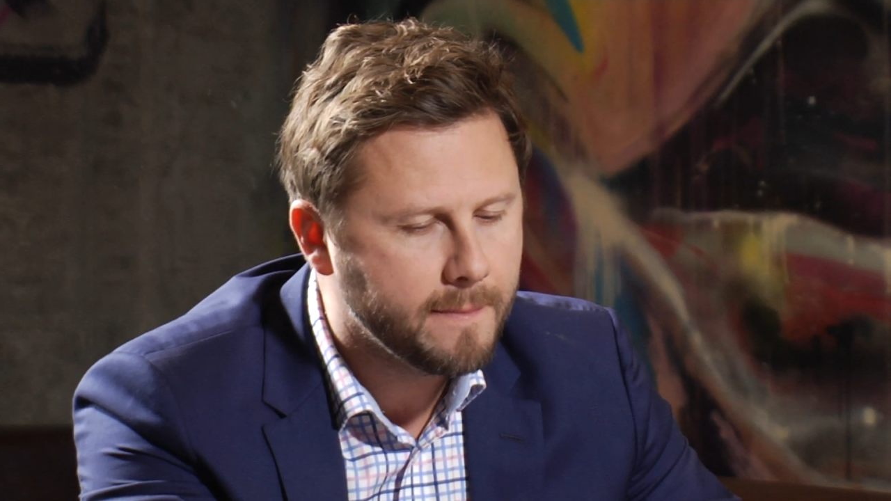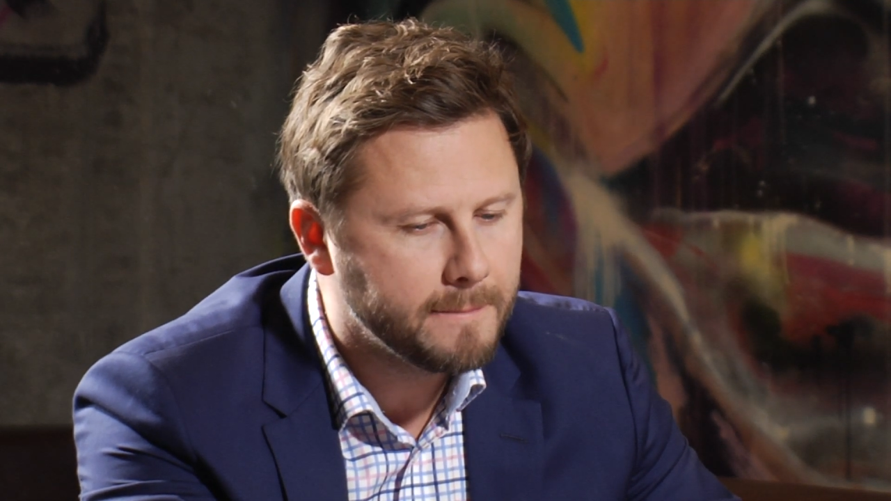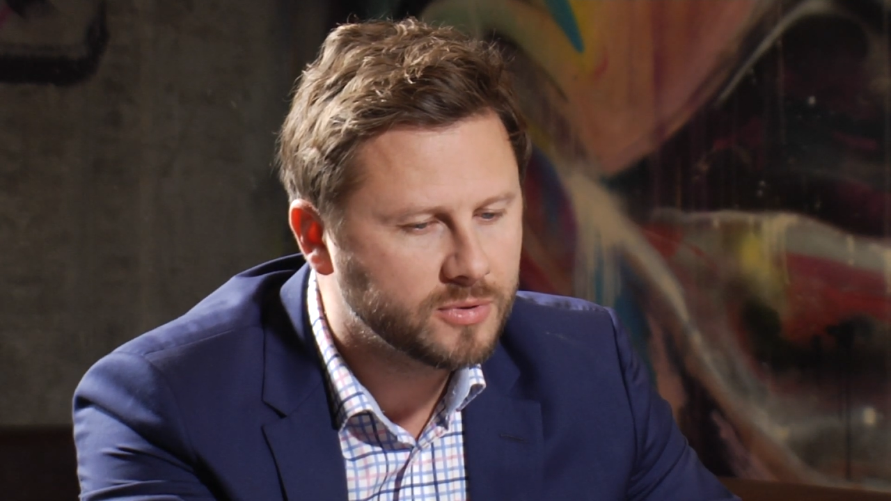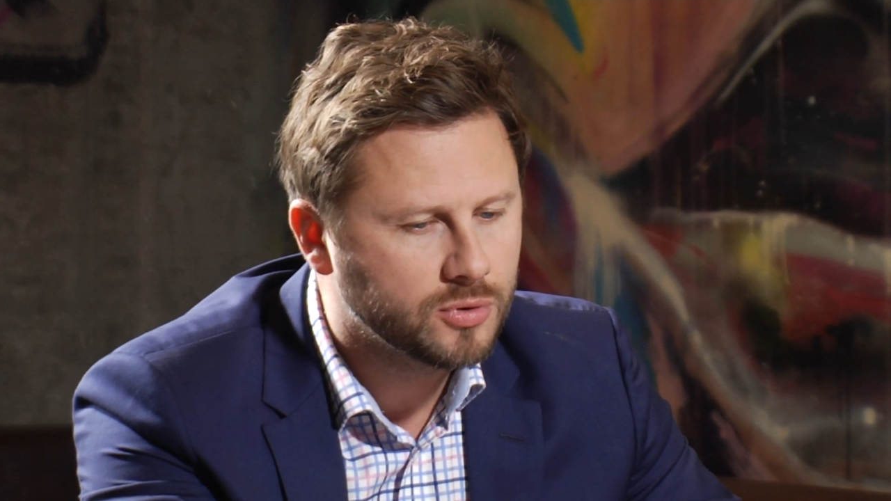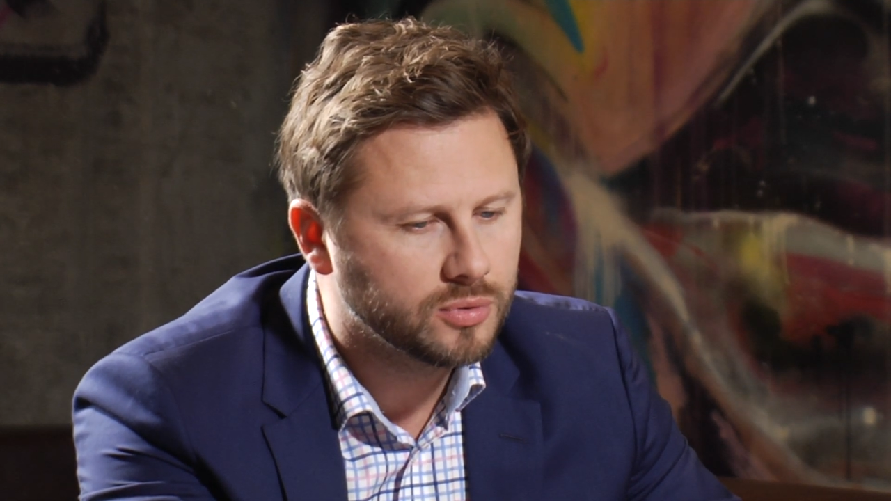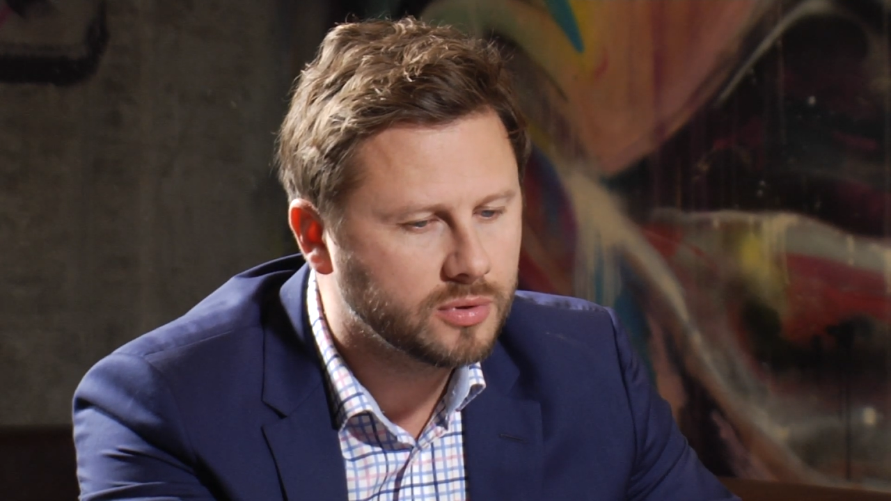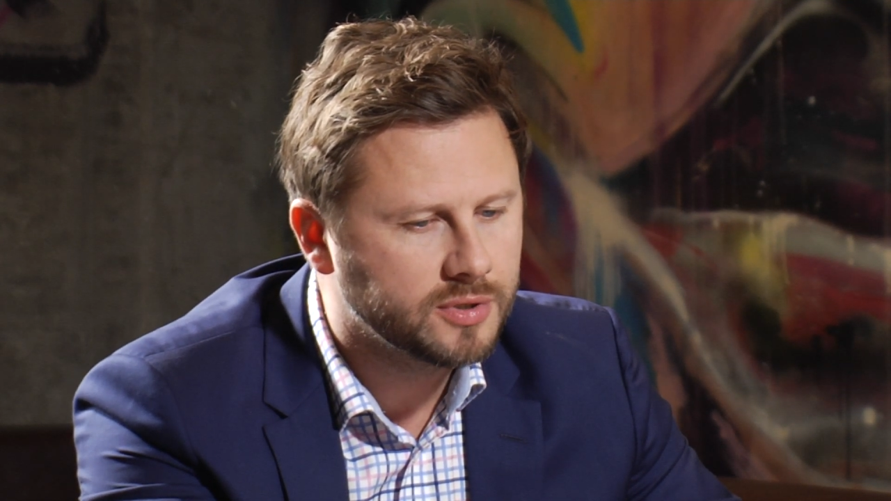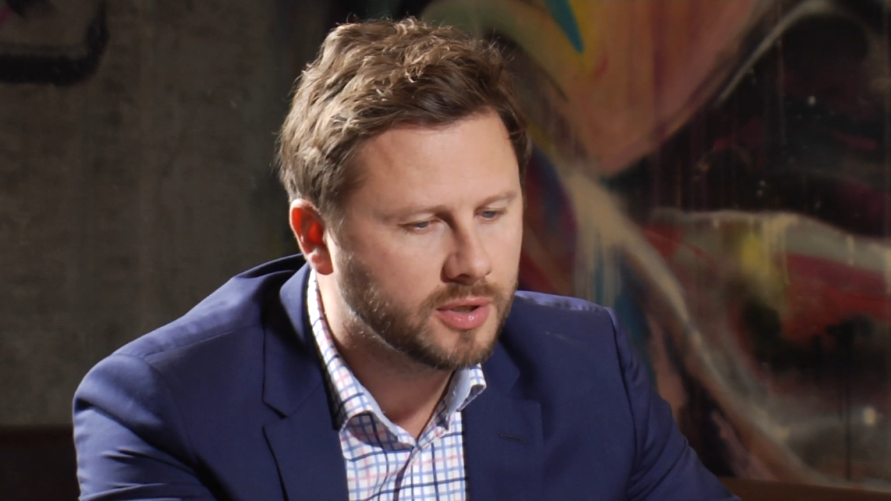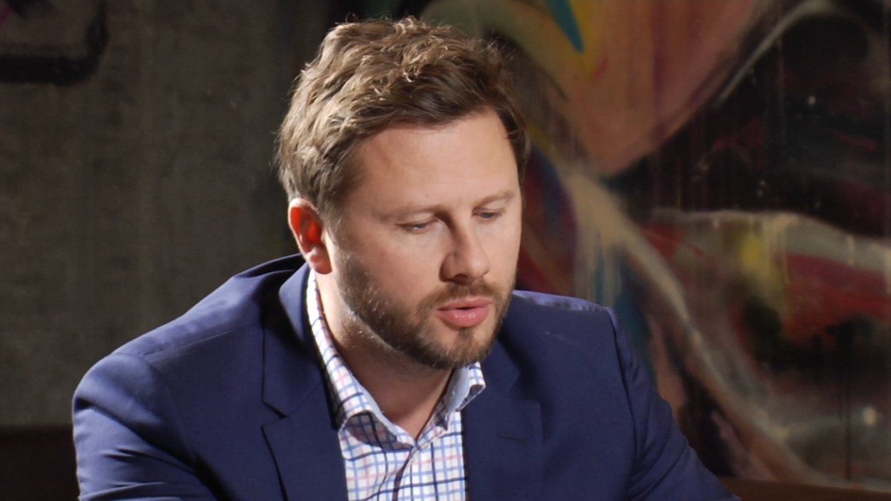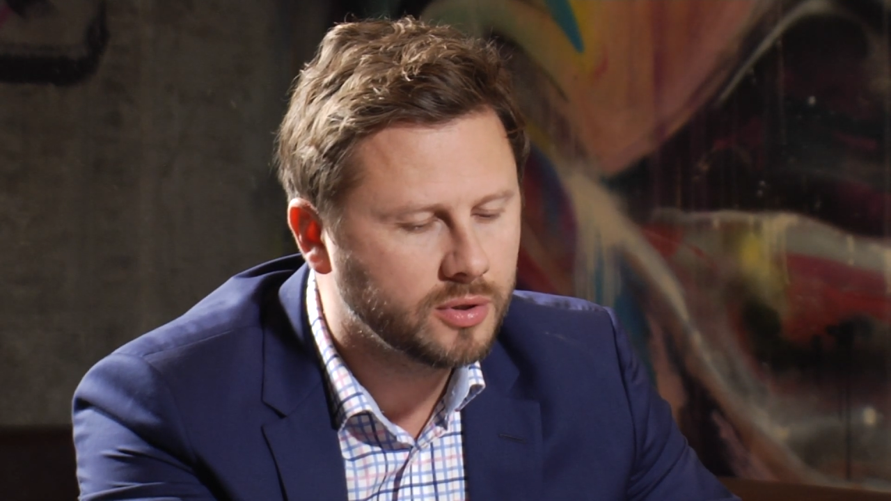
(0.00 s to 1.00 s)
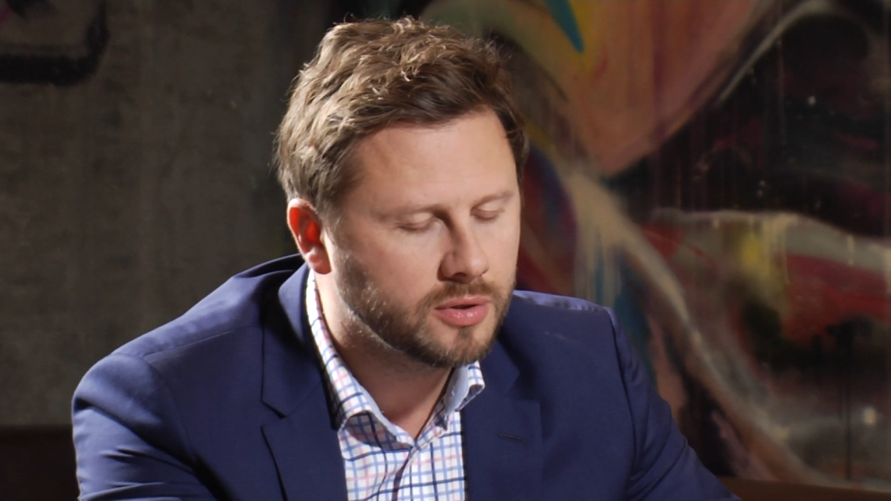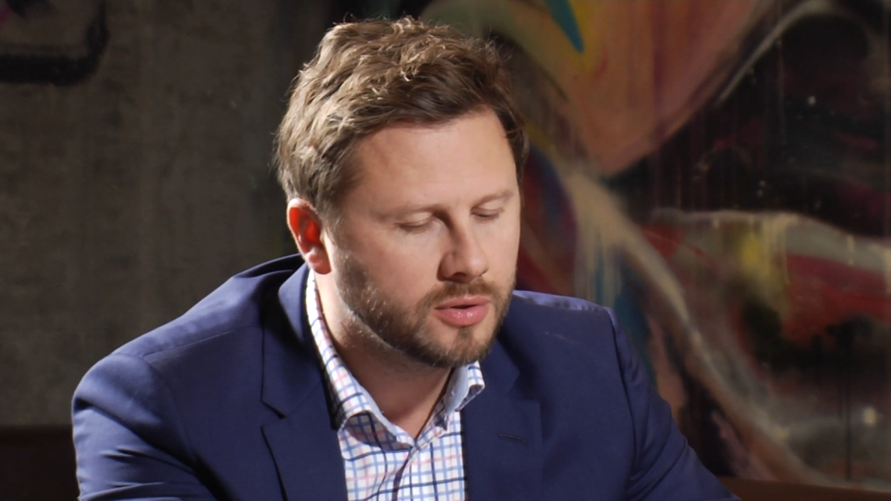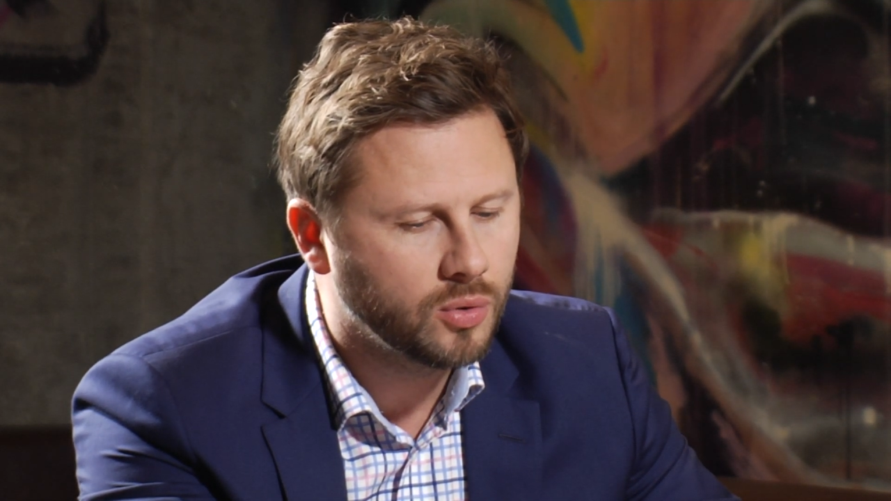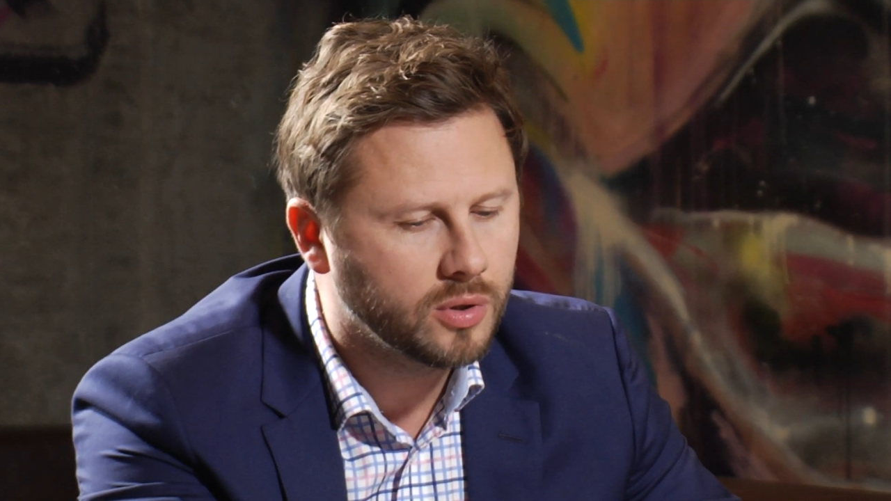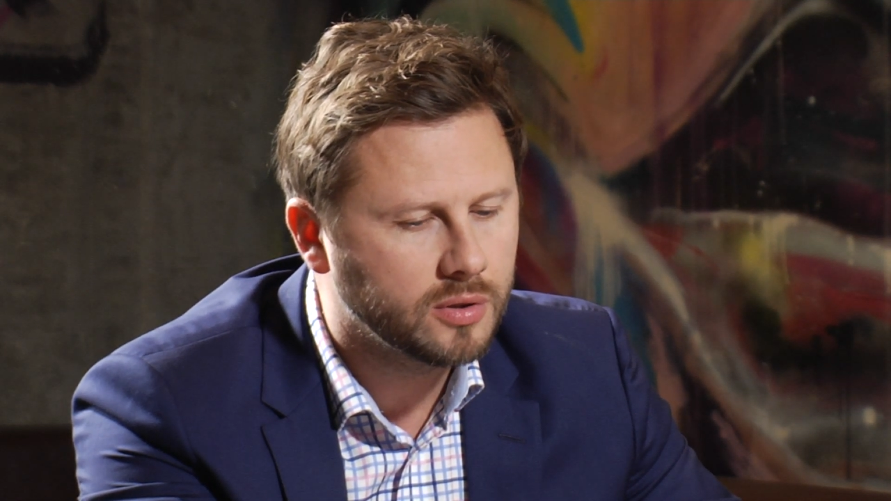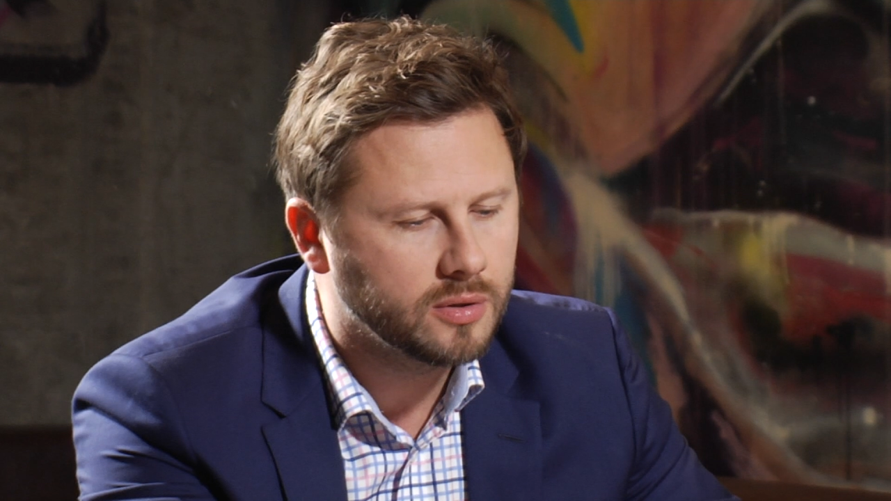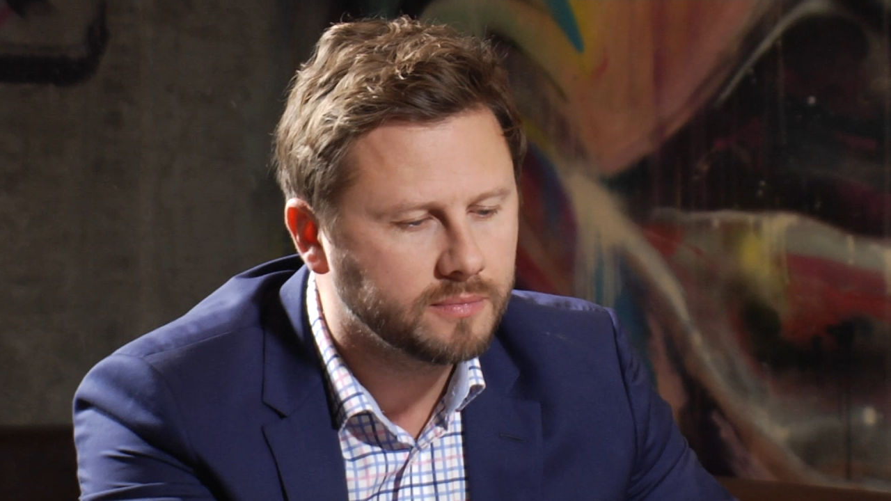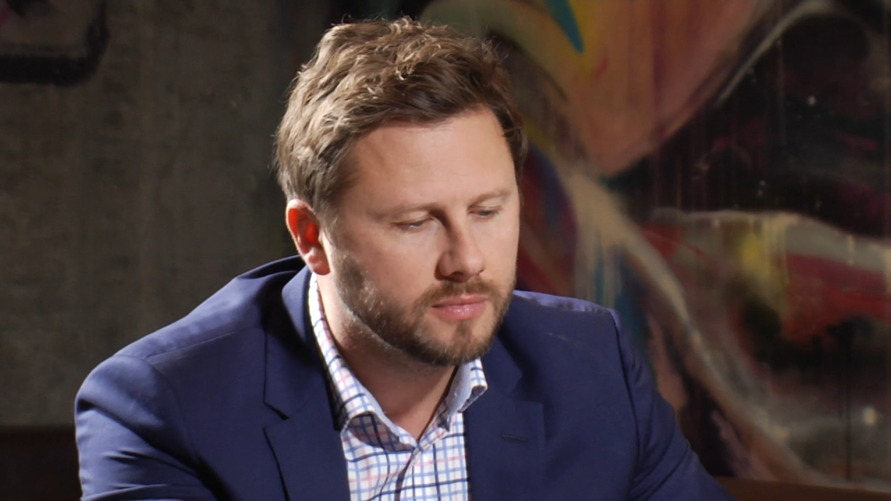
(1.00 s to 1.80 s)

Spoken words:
So the security token,